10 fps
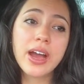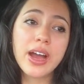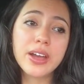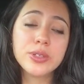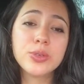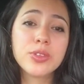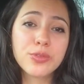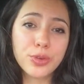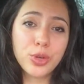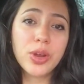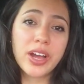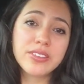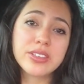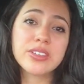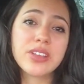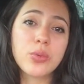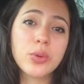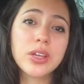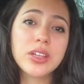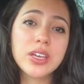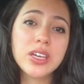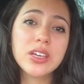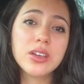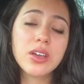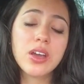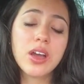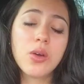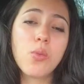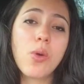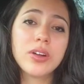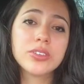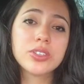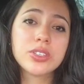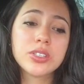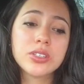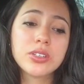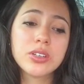I do this for you guys because I really want